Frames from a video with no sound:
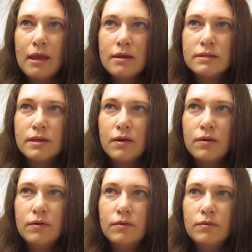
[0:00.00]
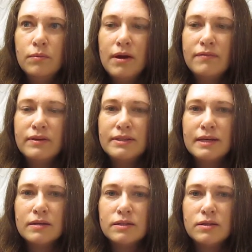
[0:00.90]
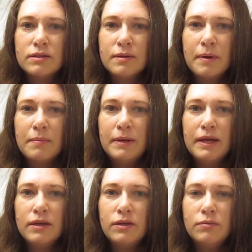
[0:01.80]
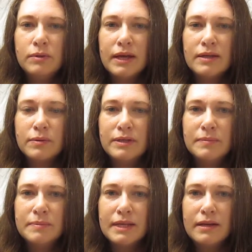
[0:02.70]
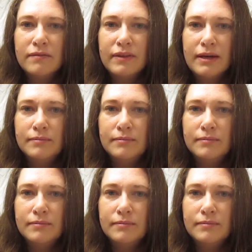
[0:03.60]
So whatever it sells to the public, you would get 20% of that.